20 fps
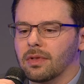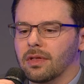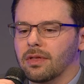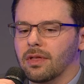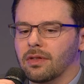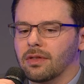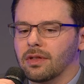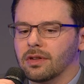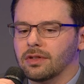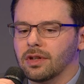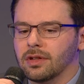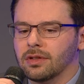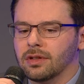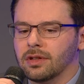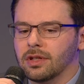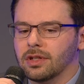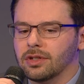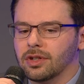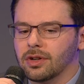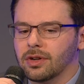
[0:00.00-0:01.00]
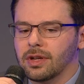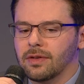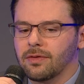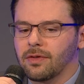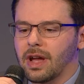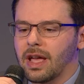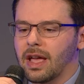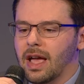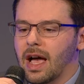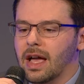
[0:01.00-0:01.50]
the journey
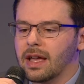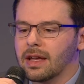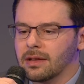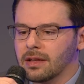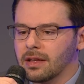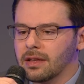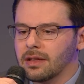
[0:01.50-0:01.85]
for AI